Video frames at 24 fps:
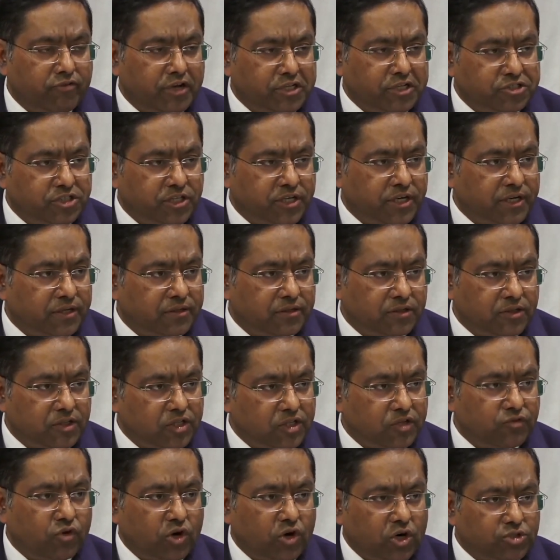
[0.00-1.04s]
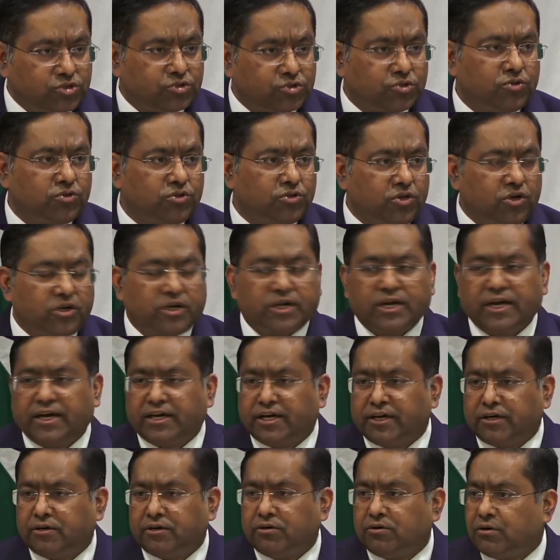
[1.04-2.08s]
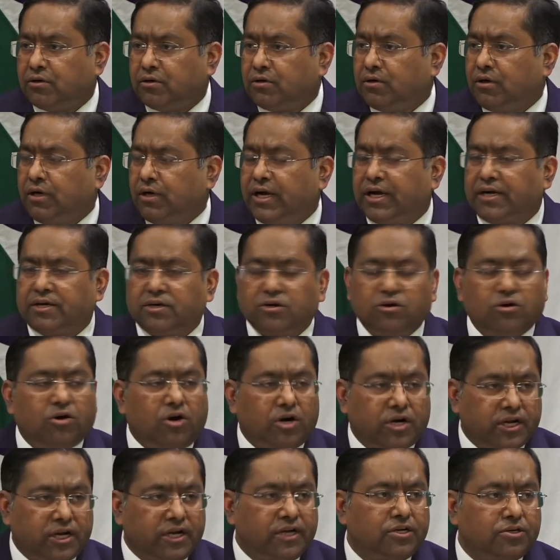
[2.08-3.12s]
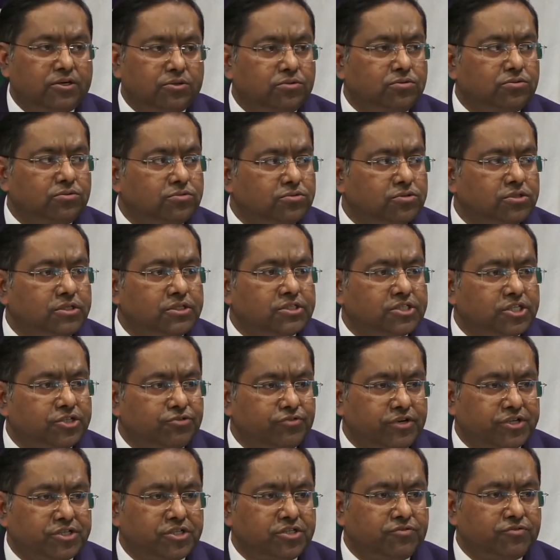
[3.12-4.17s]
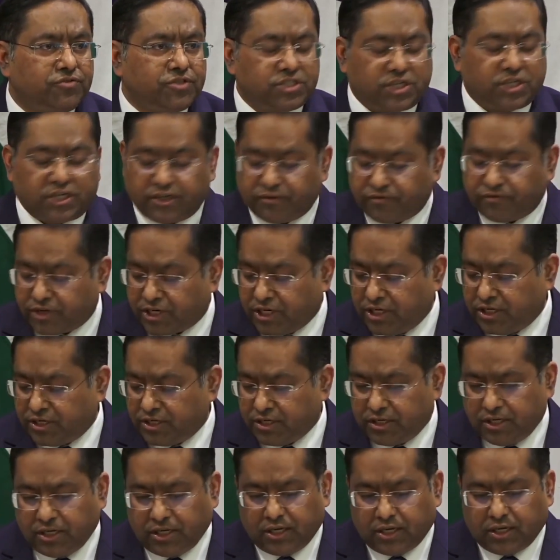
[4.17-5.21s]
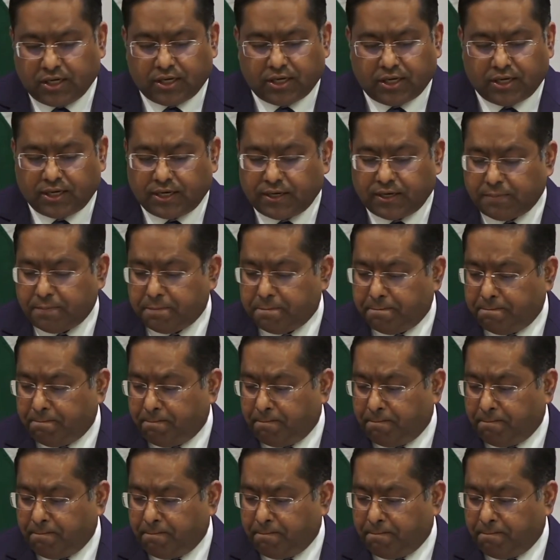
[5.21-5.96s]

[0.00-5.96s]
venture in the war zone or get in, get caught into uh, situations which are difficult. Uh,